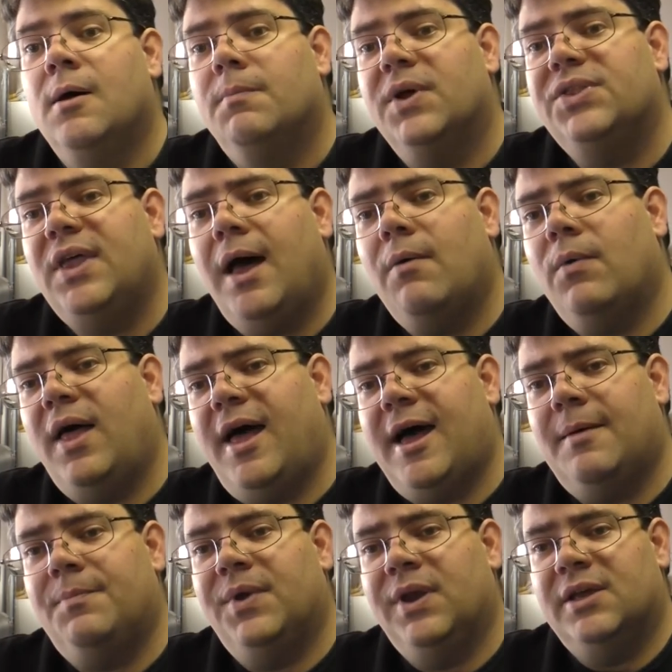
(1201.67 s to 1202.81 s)
but that will
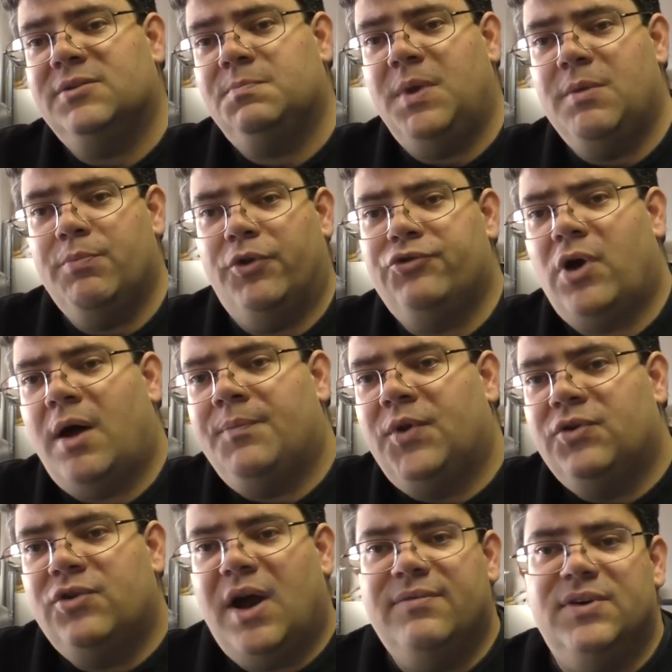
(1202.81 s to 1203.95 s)
happen as people drop their
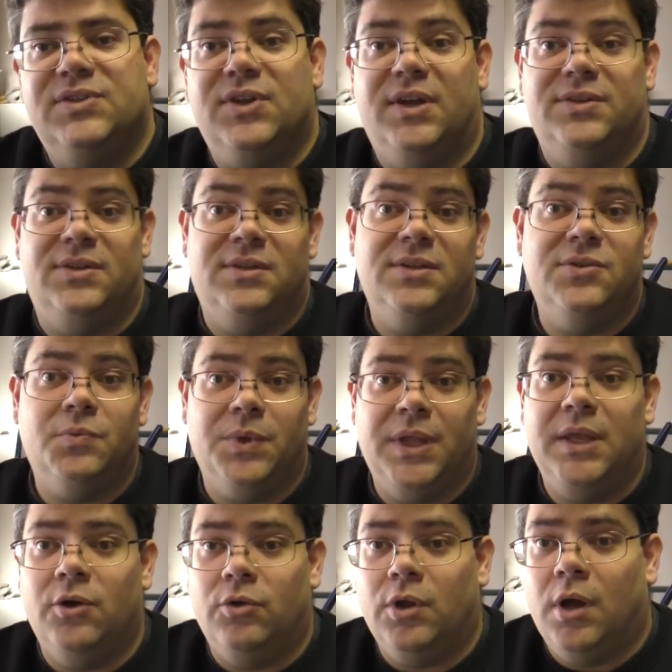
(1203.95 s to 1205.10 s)
driver's licenses when they
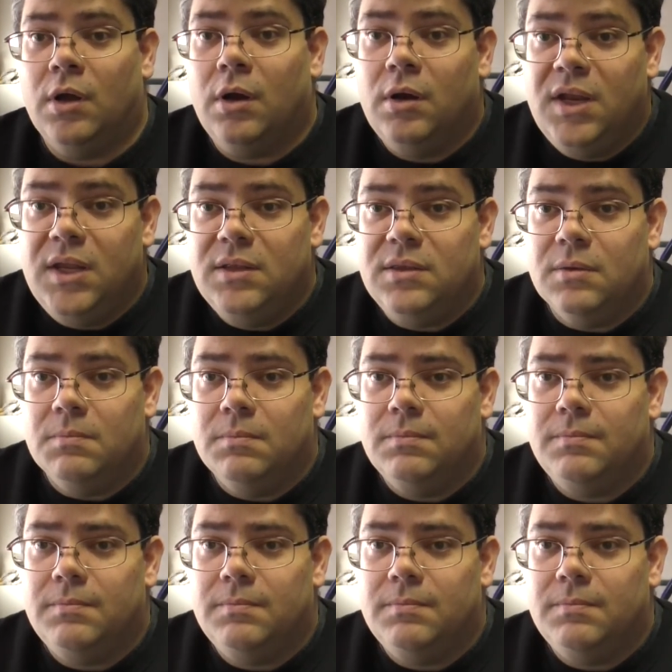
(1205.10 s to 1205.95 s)
no longer need them